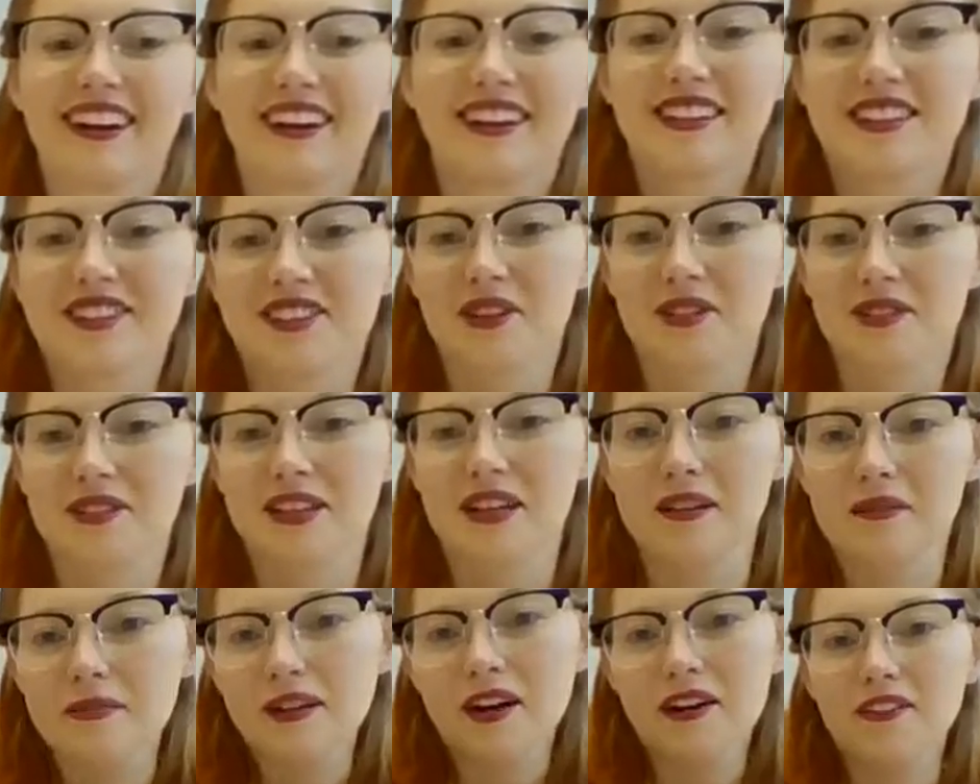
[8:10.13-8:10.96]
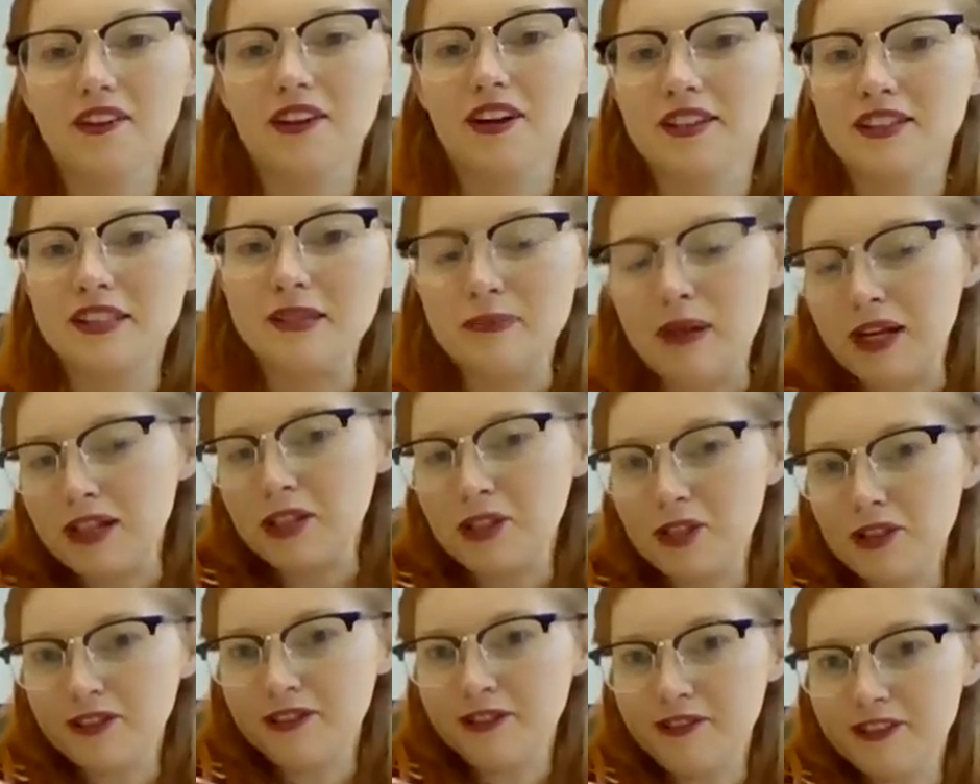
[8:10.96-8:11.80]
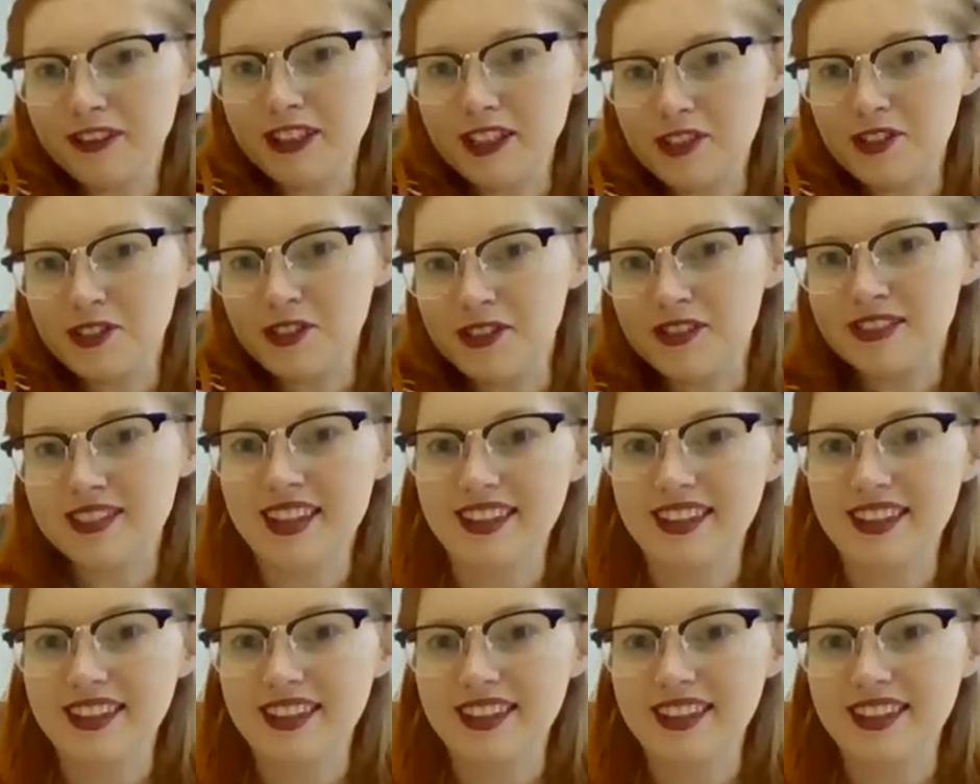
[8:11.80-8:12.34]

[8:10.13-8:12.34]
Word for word: So, some of our special features